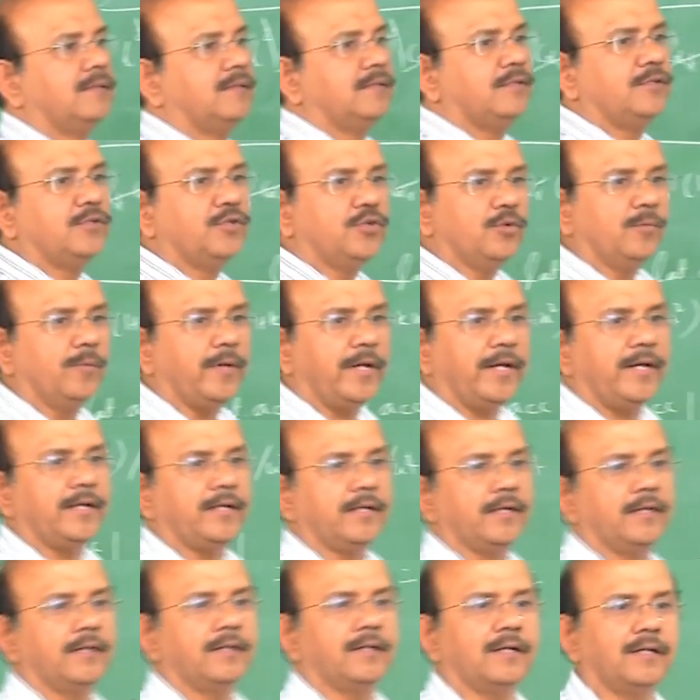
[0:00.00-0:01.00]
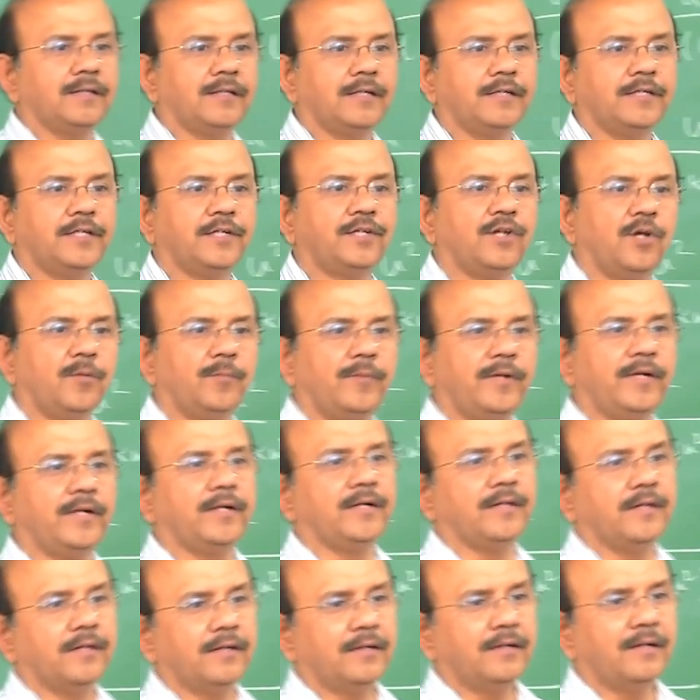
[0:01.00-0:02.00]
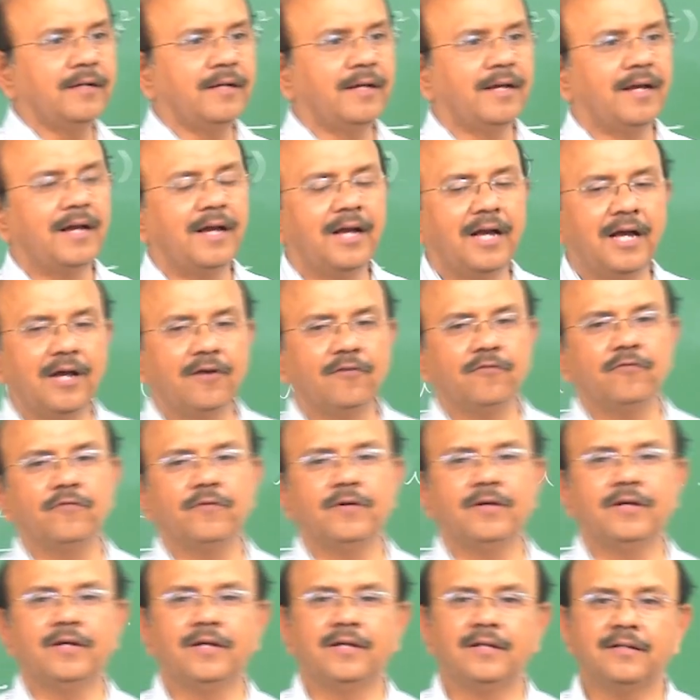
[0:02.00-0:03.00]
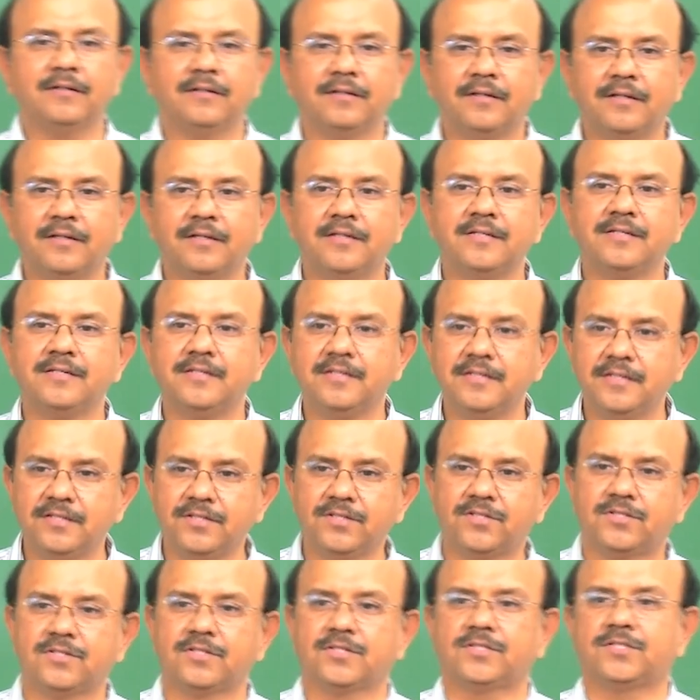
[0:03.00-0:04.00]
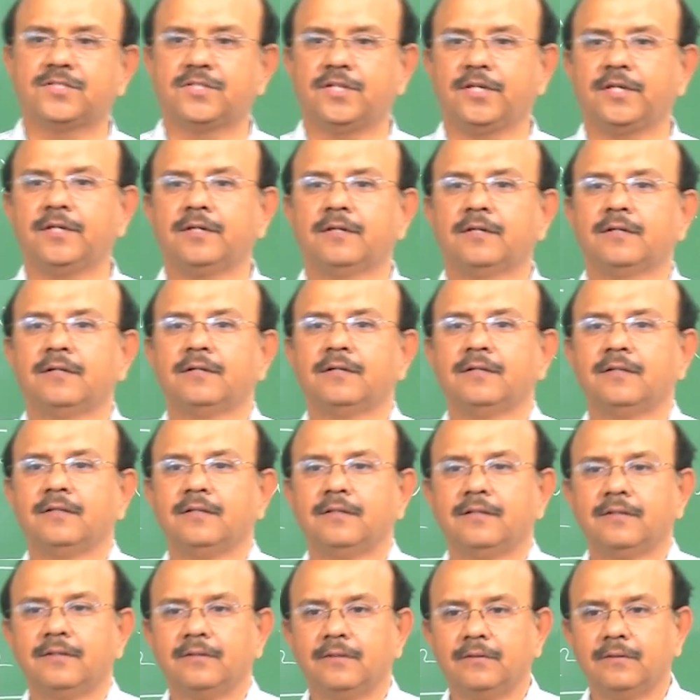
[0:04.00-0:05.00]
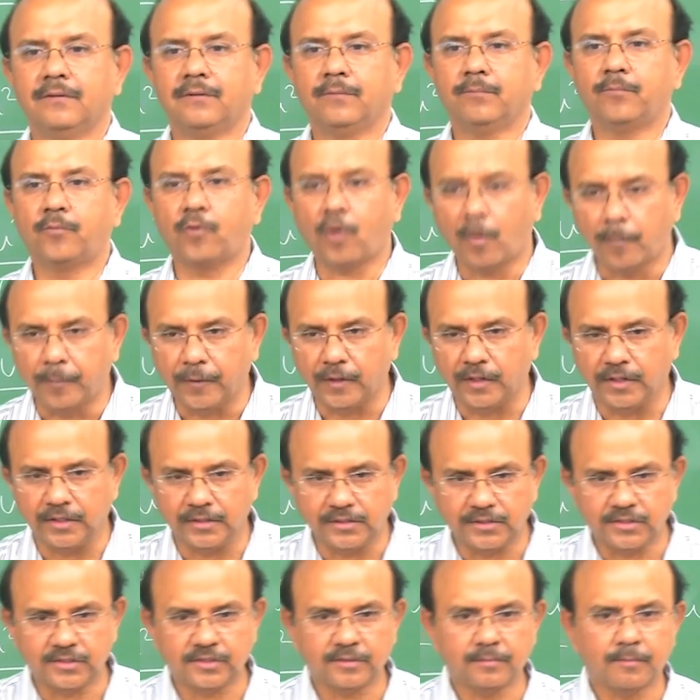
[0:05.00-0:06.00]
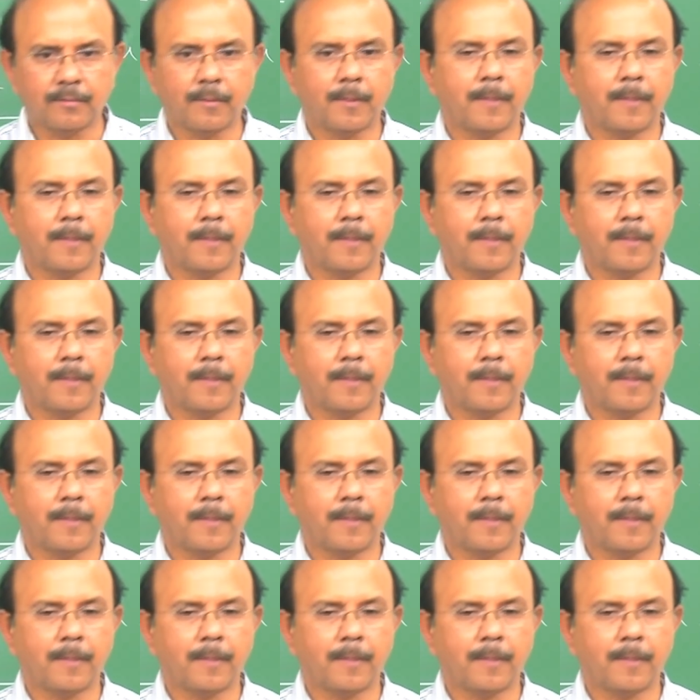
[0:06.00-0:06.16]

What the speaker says: numerator and the denominator have an interesting properties.